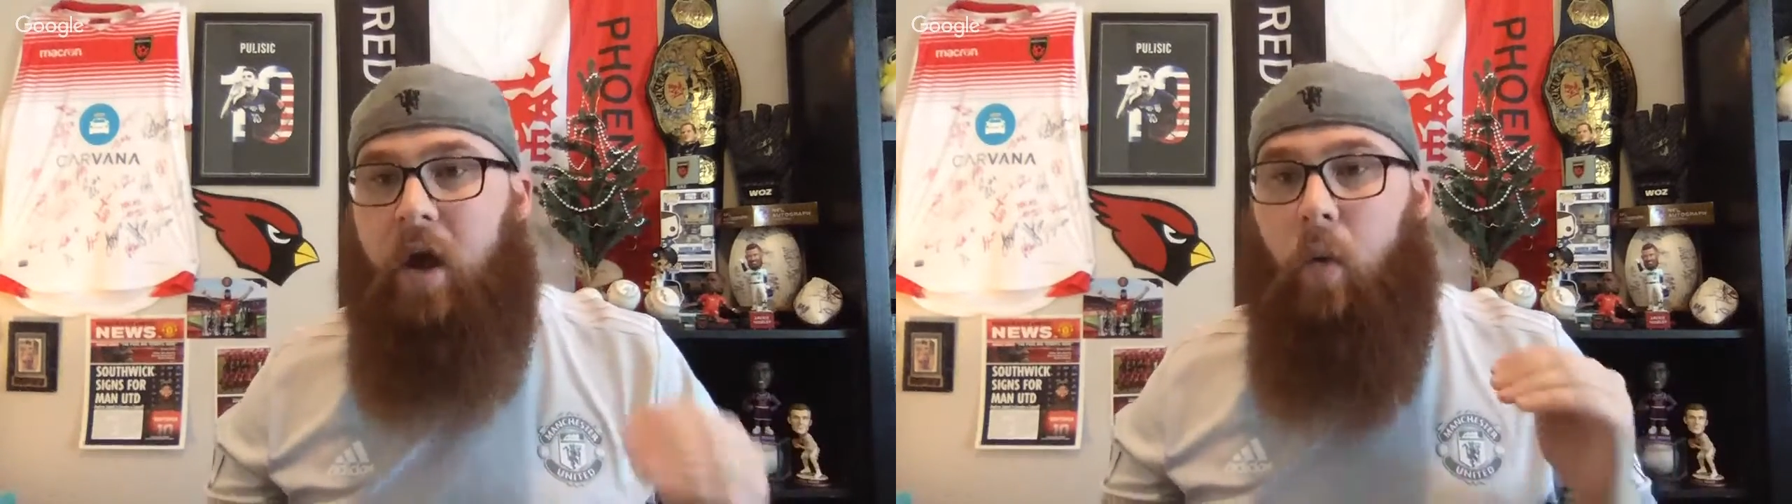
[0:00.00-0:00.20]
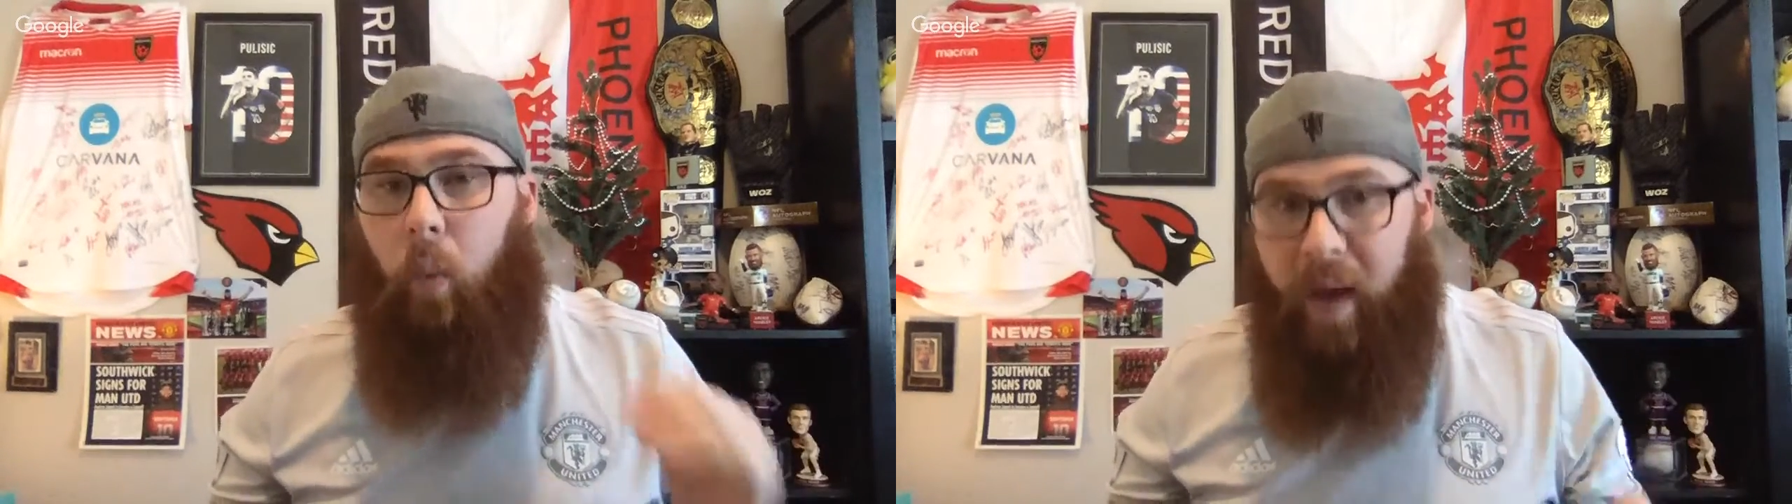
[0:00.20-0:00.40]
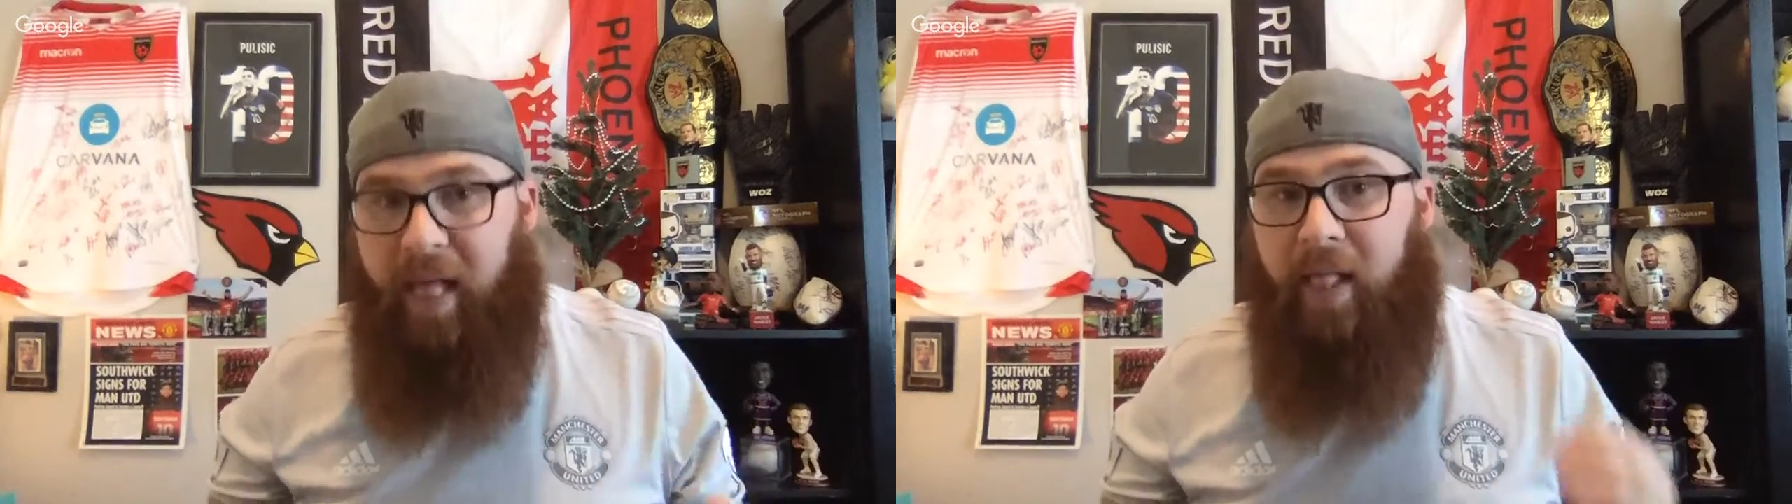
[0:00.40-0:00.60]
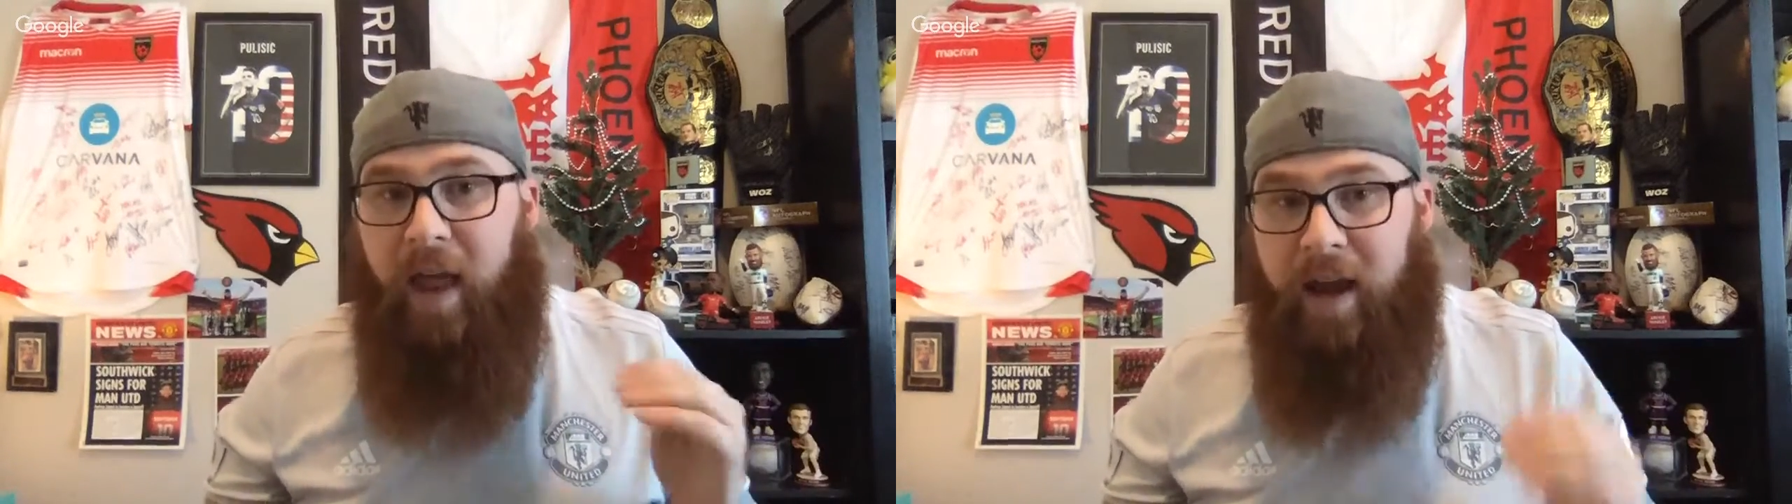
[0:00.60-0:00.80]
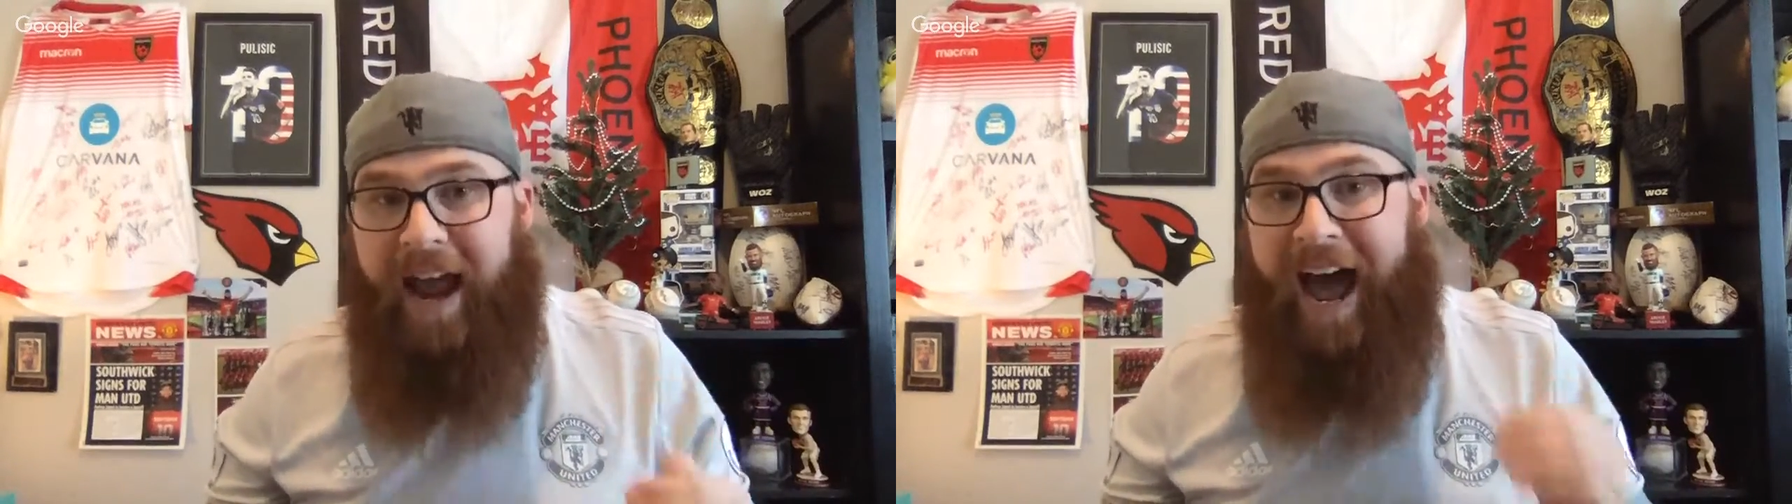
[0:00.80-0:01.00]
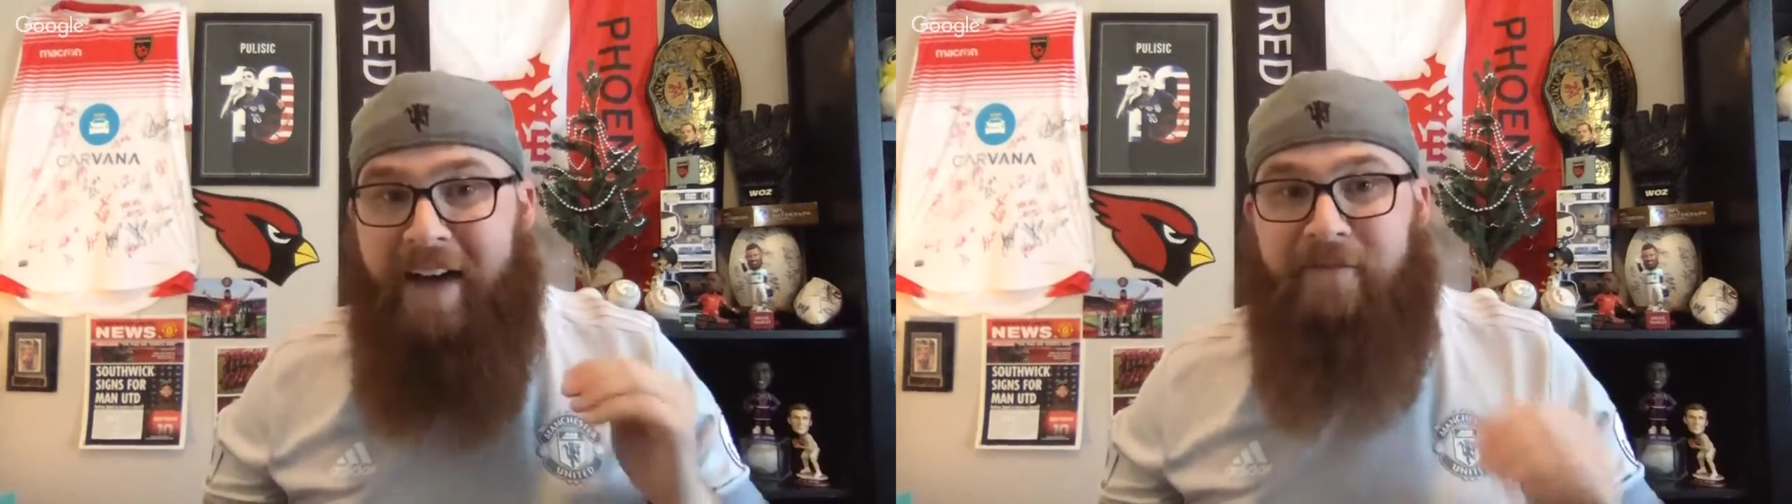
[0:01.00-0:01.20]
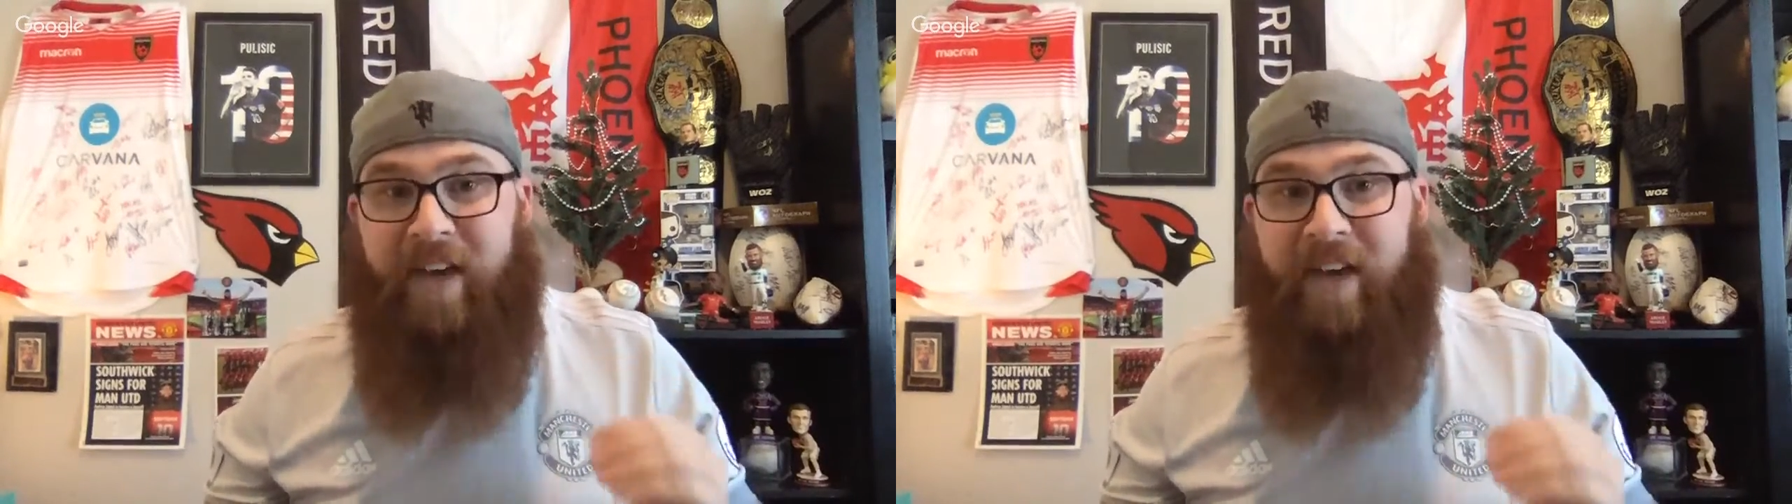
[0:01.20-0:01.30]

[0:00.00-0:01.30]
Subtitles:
will not